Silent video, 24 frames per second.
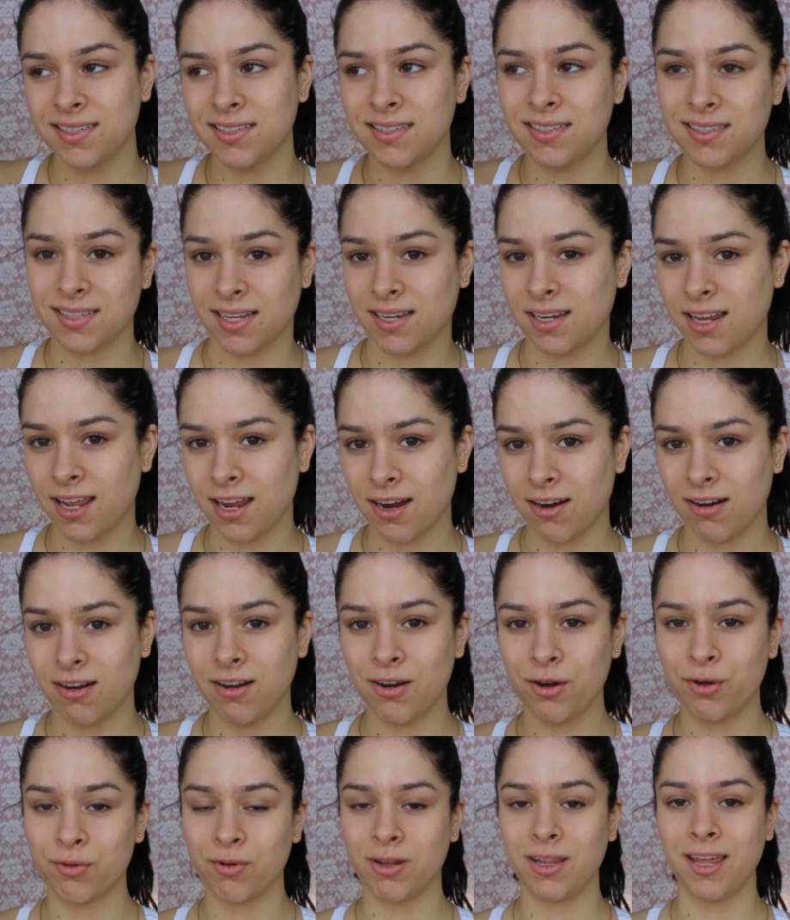
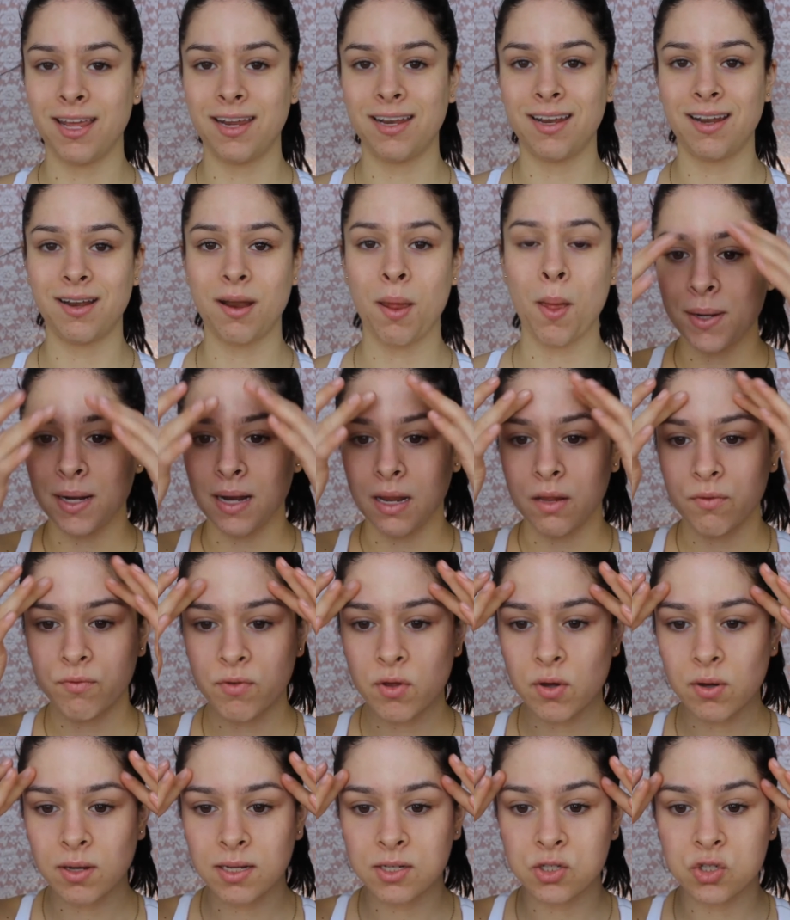skincare related, but I
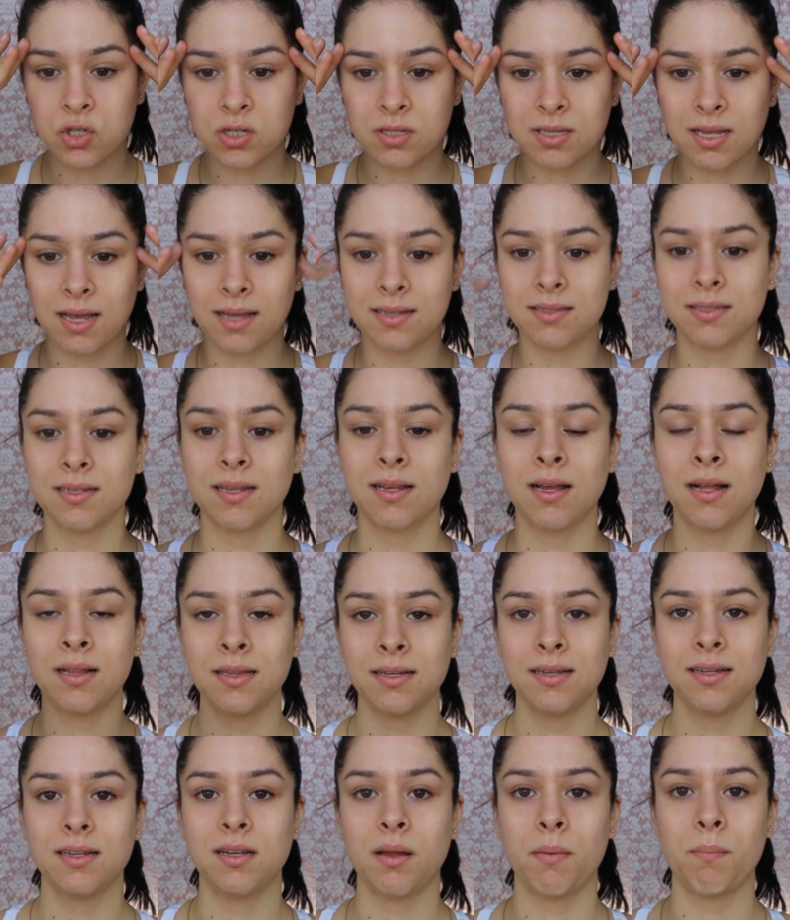feel it just has
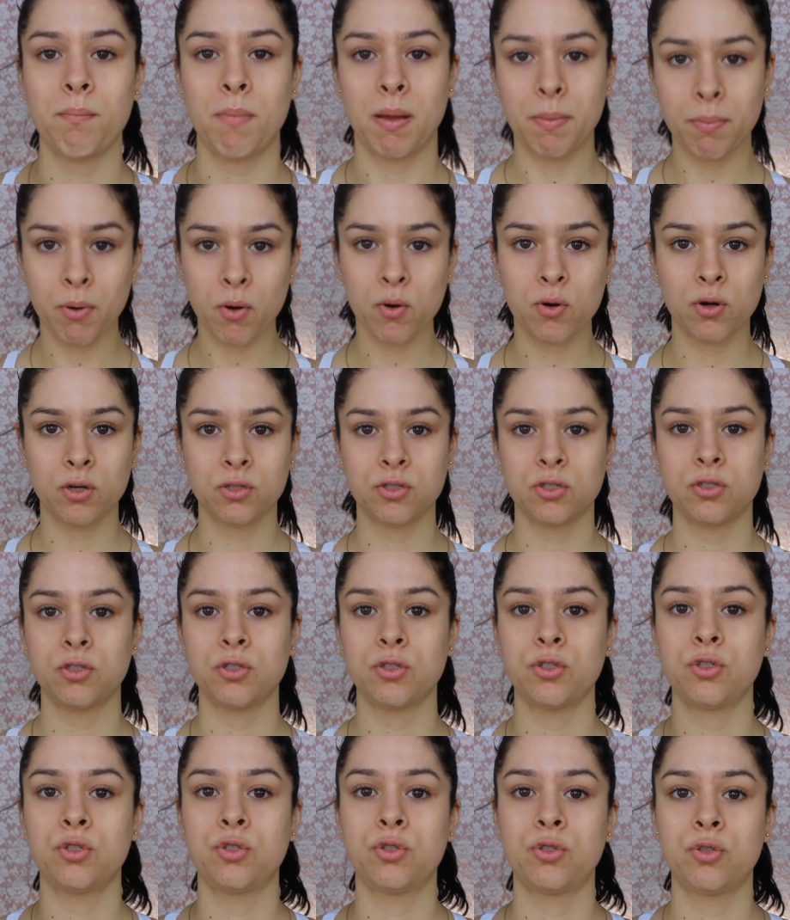cleaned my pores
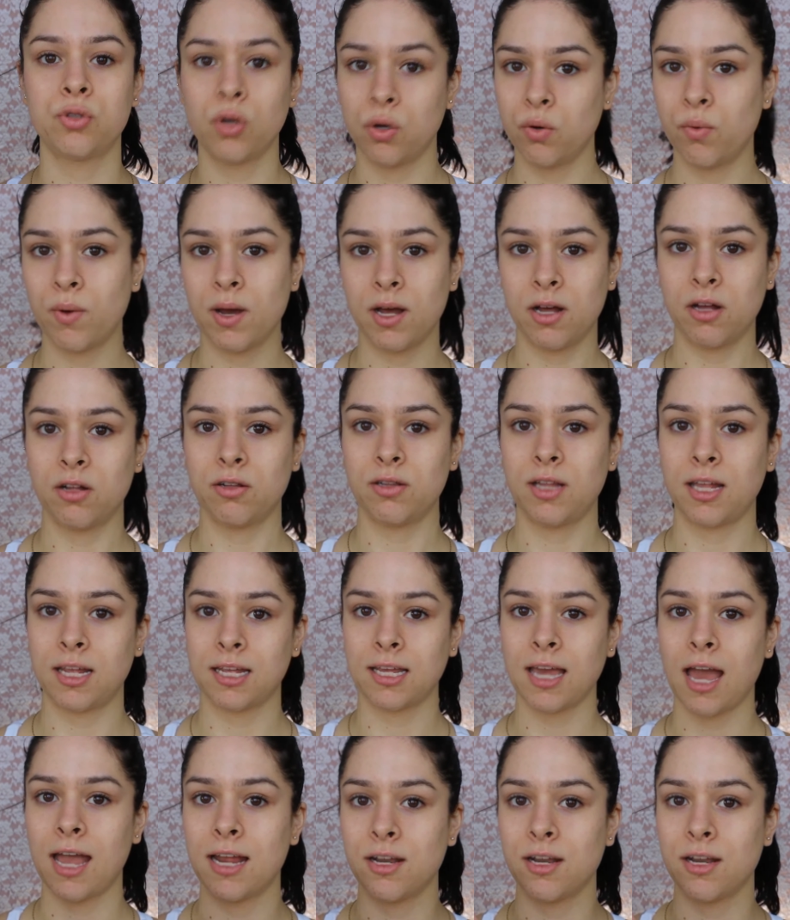so well. Like,